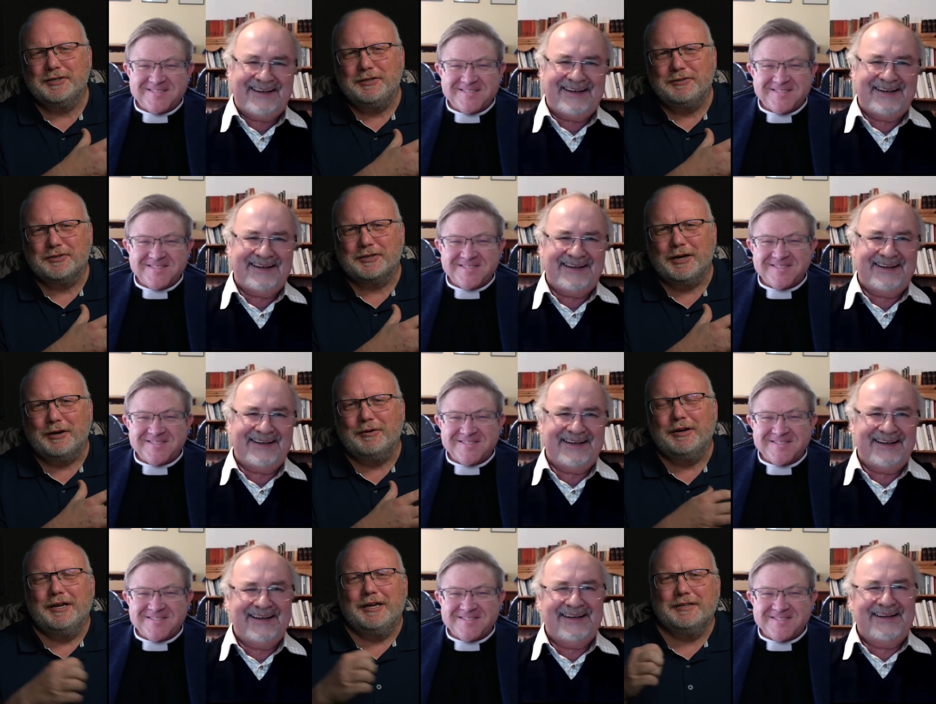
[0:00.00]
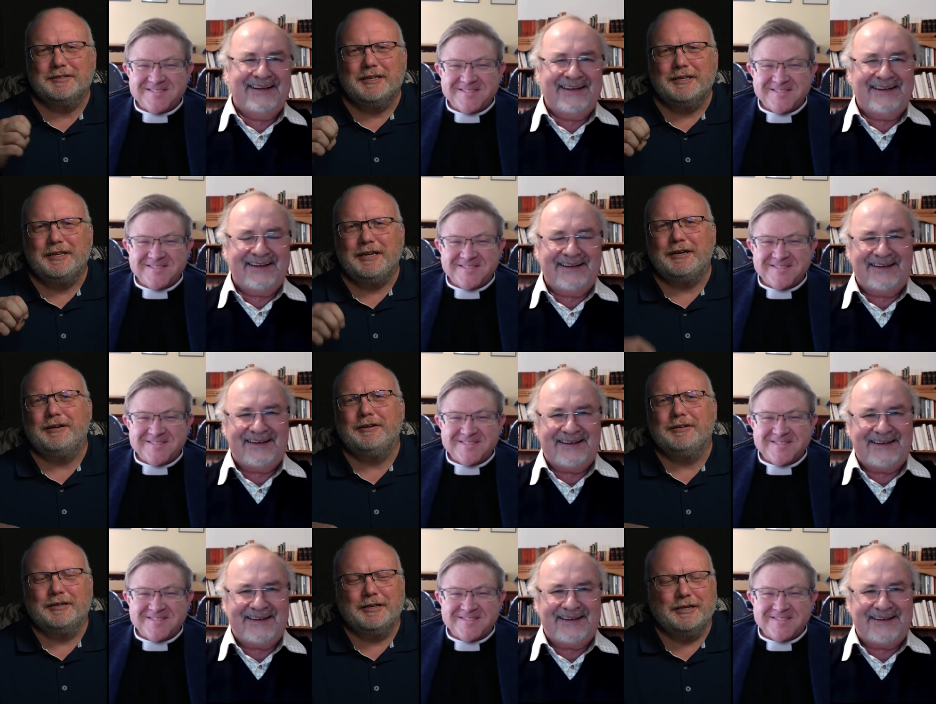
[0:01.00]
Speaker 1: of years ago. It's not the
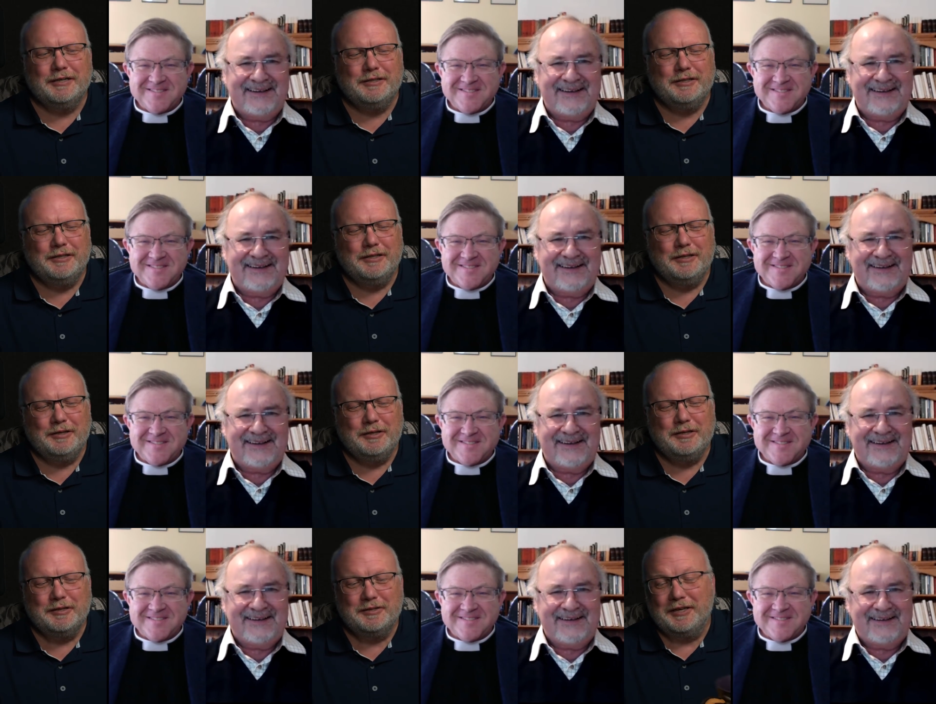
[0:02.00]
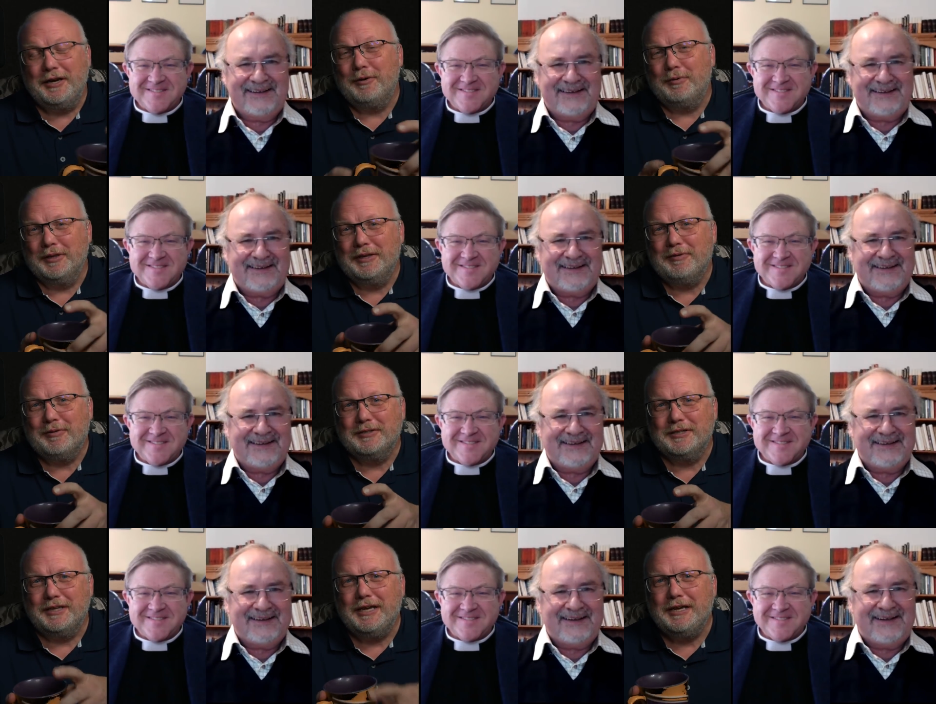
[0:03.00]
error, uh, it's the error we're living with
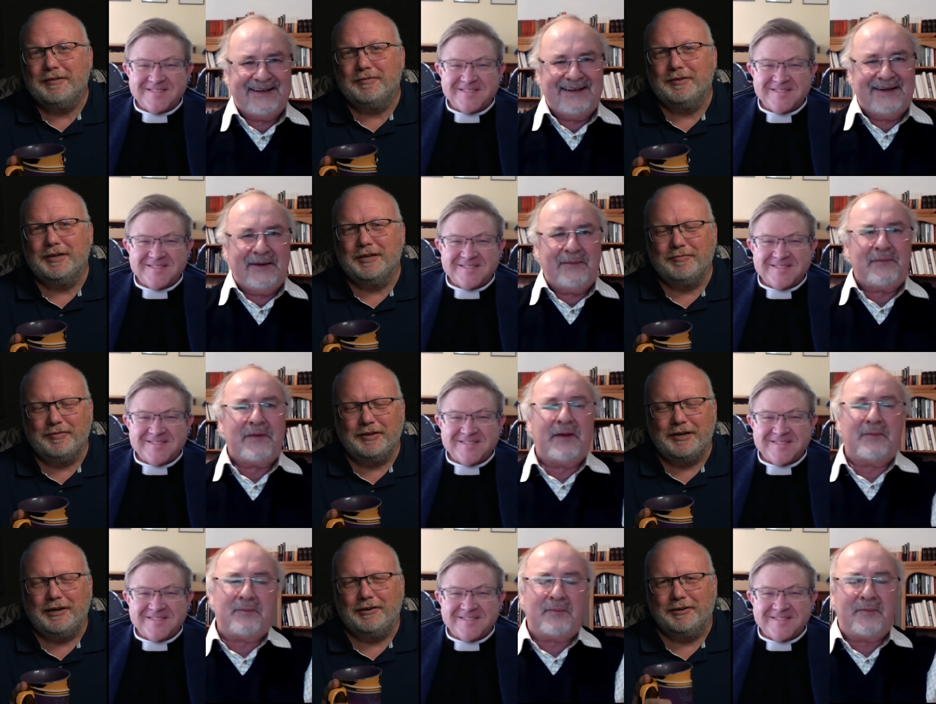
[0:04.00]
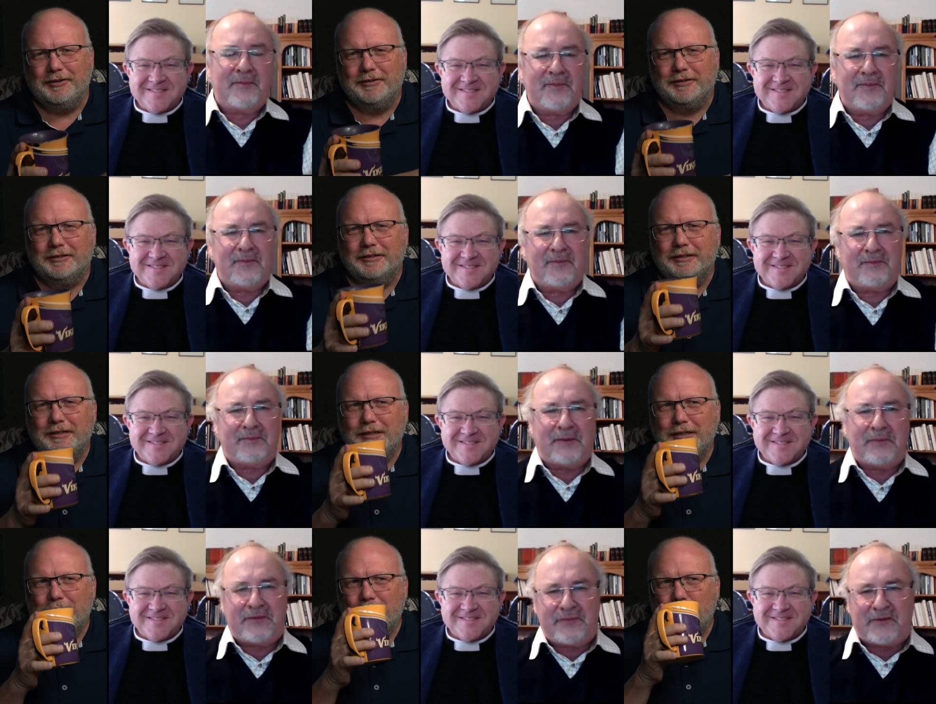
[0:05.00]
today, if, if an error at all.
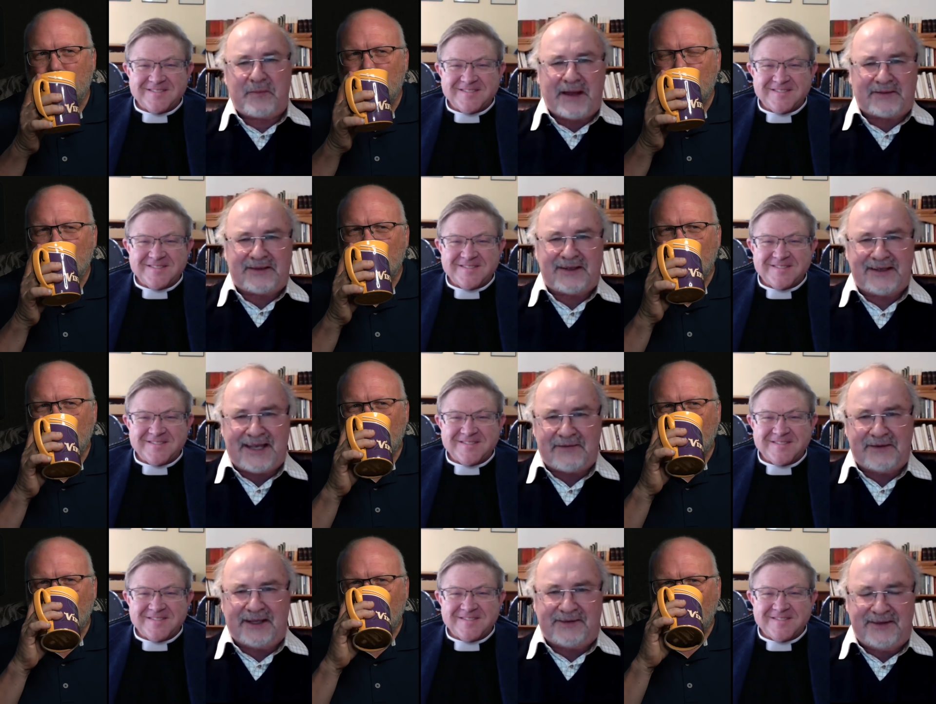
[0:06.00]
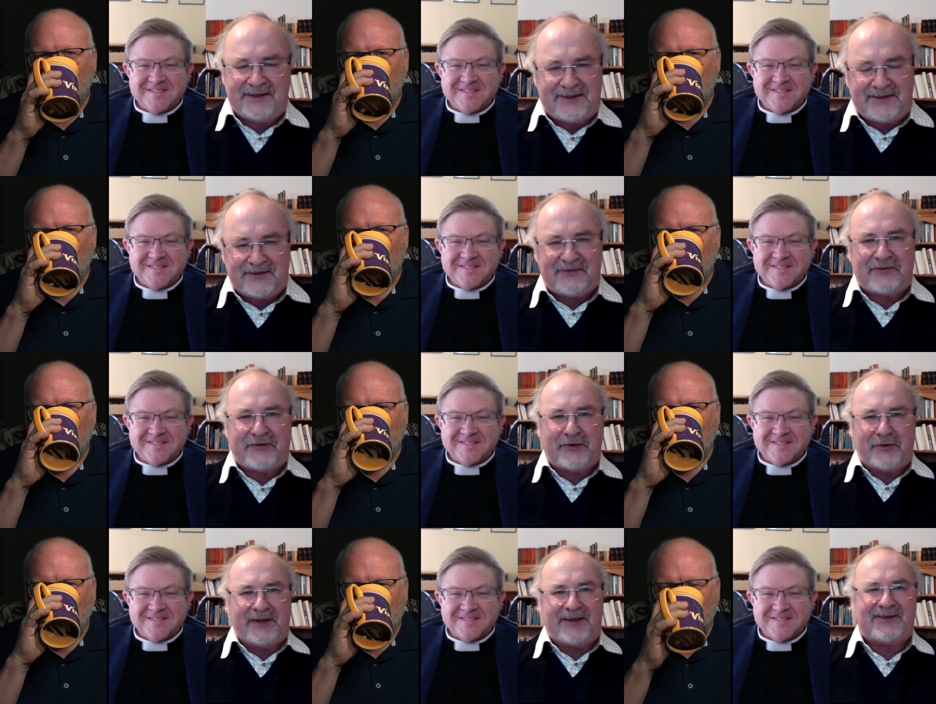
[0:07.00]
Speaker 2: But with respect, Kevin, that, that it isn't
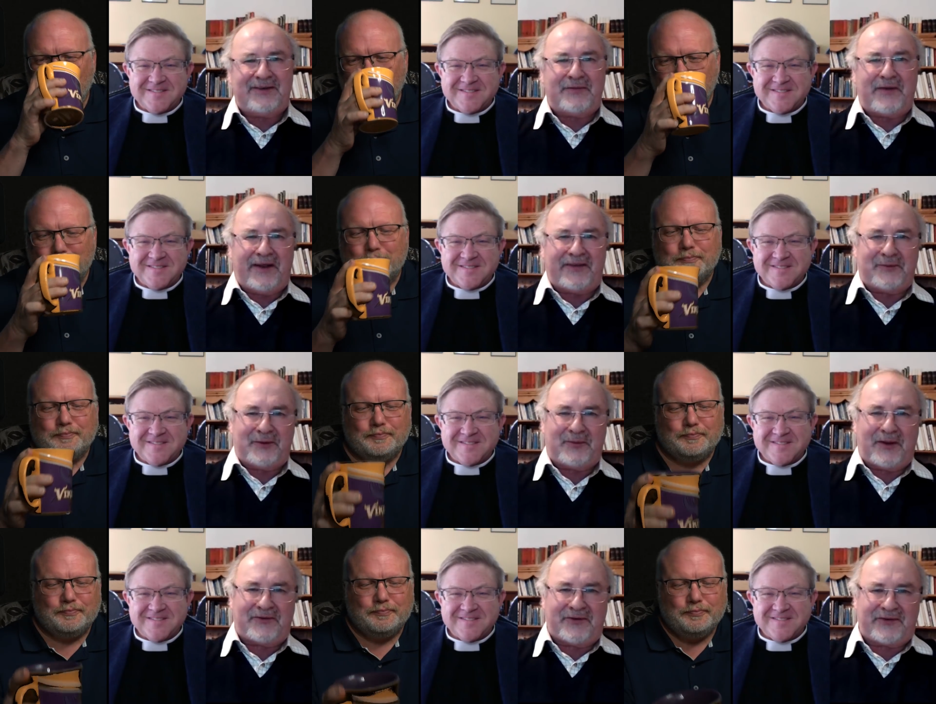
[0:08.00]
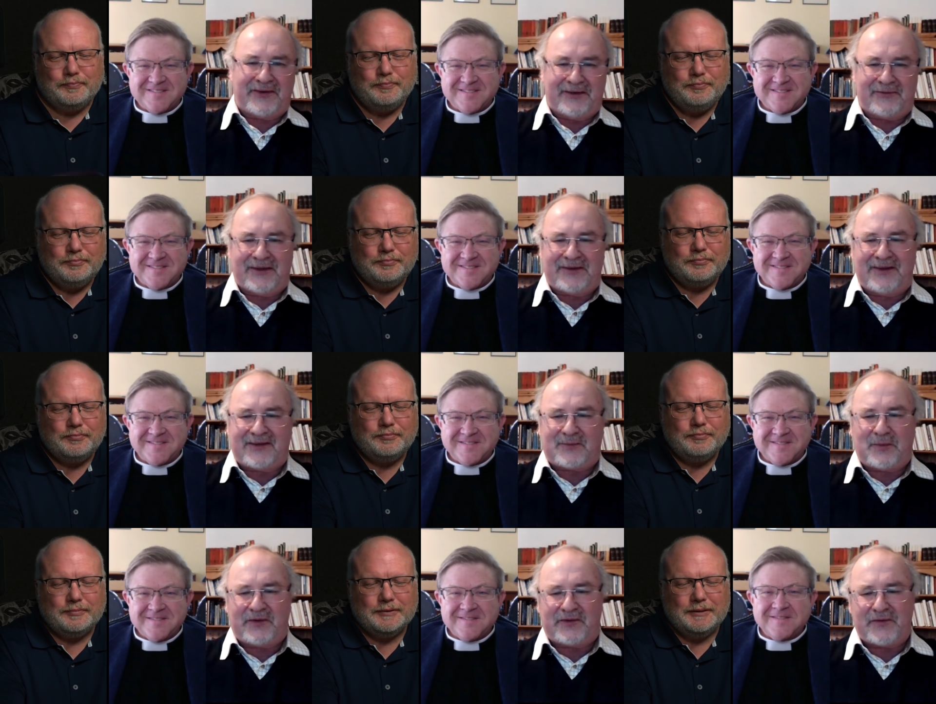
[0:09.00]
true. That isn't the faith that was once received. That
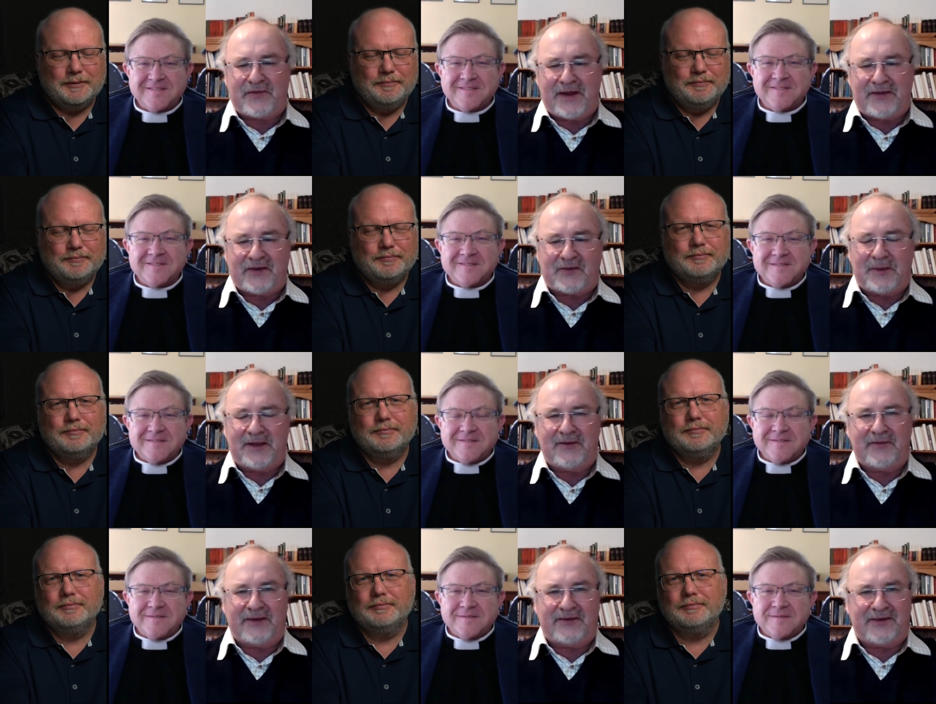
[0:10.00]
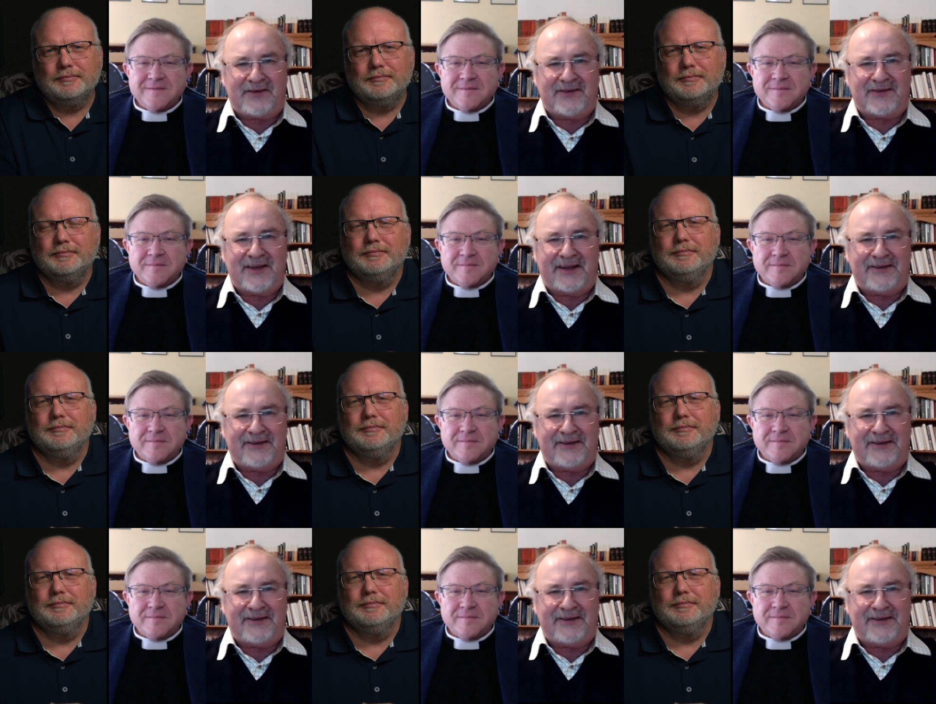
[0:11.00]
this was the faith that's been invented since